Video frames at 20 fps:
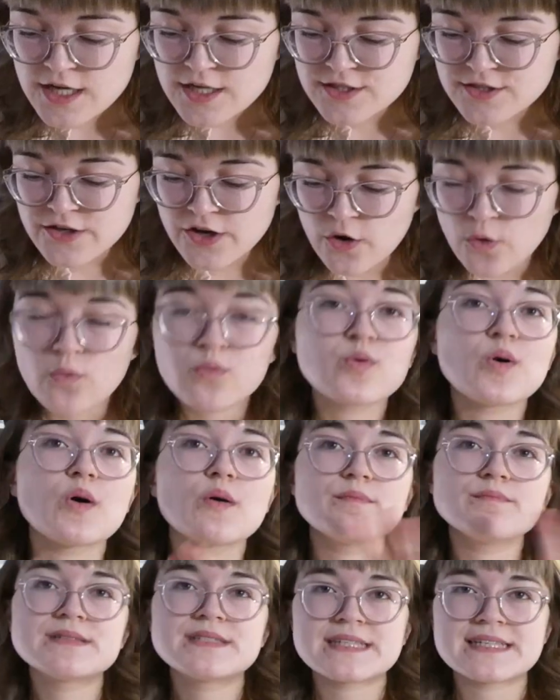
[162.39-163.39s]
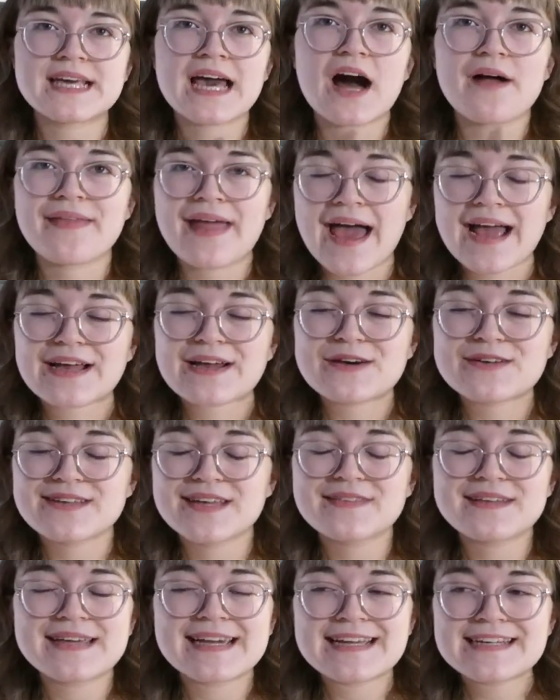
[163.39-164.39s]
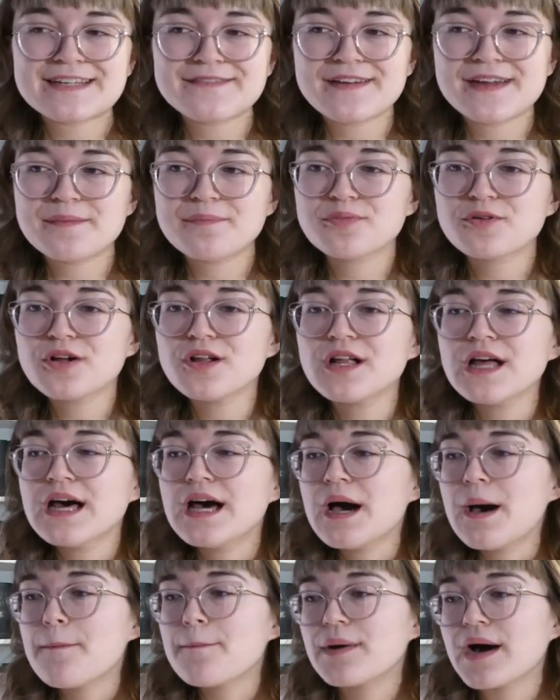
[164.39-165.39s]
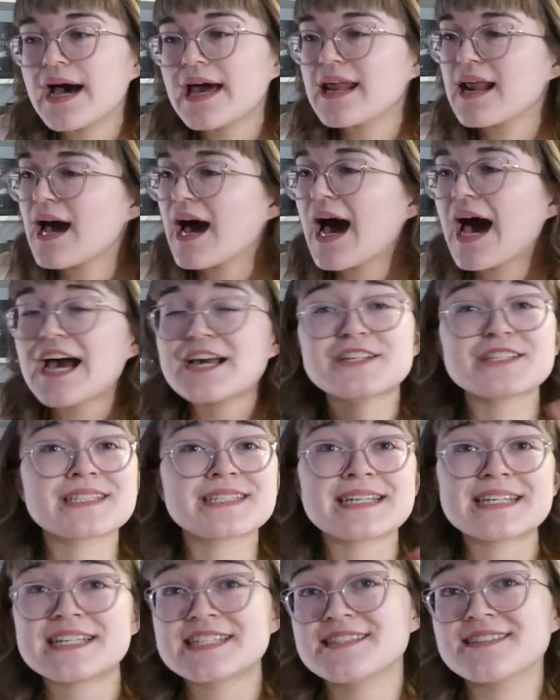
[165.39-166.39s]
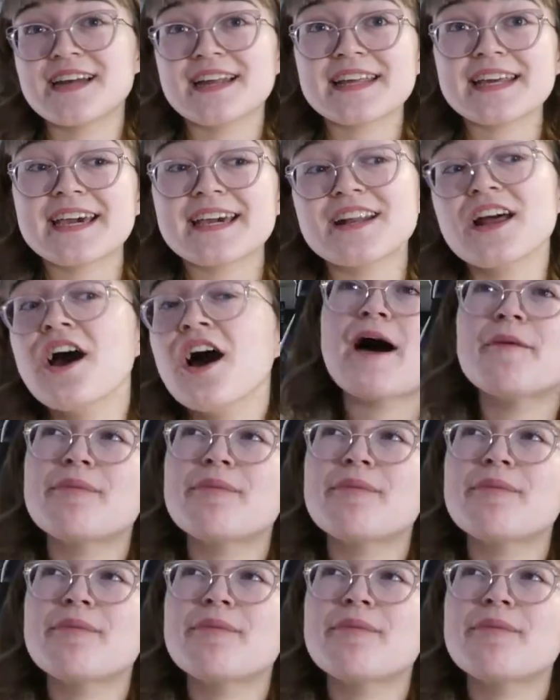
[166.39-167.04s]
So we'll see how that goes at the end of April, but I just need to study it.